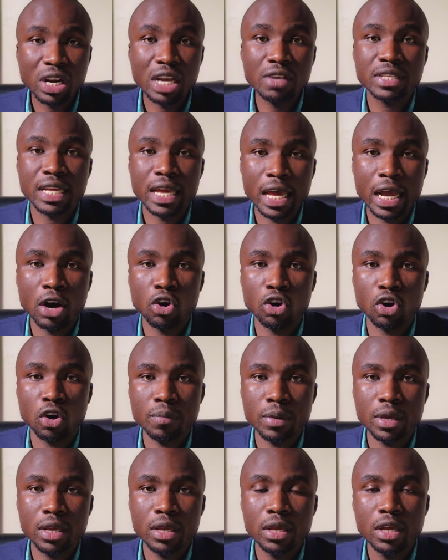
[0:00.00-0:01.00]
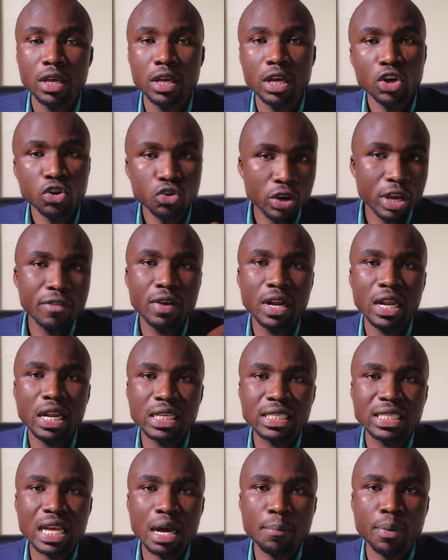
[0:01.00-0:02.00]
the economy. To give you an
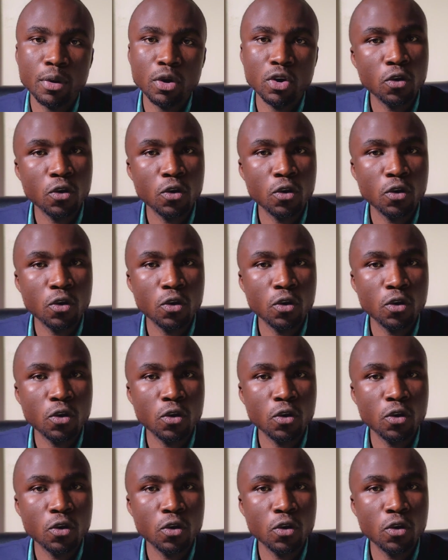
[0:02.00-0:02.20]
example,